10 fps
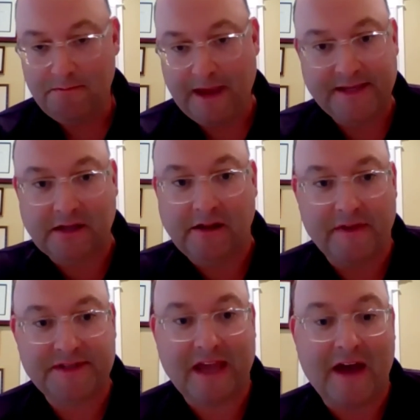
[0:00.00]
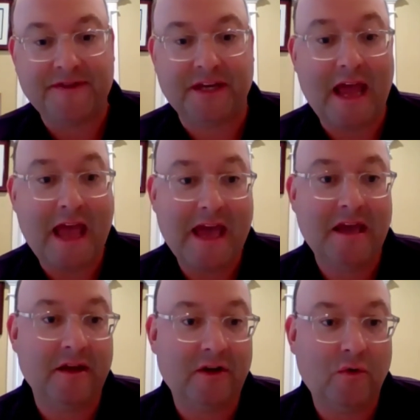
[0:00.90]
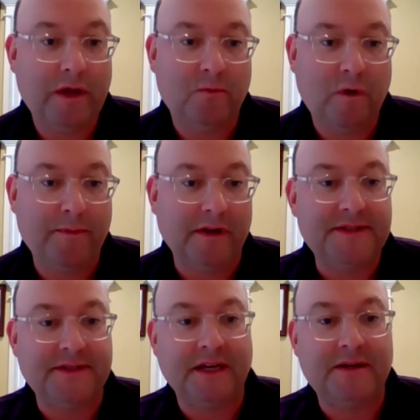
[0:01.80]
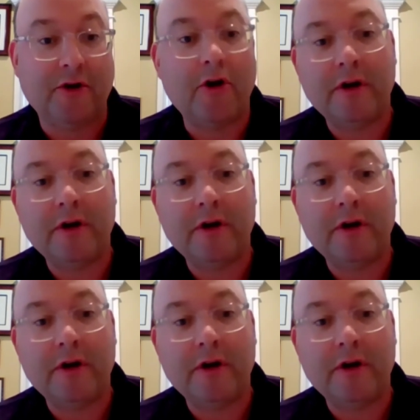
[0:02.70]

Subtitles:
Basically, the staff said, hey, you know, we've been listening to your